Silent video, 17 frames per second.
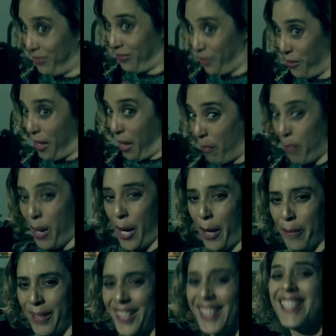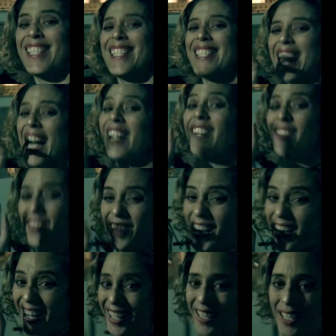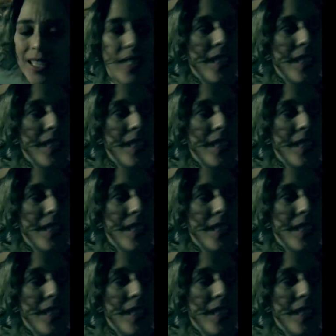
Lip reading: to that part because it's kind of dark.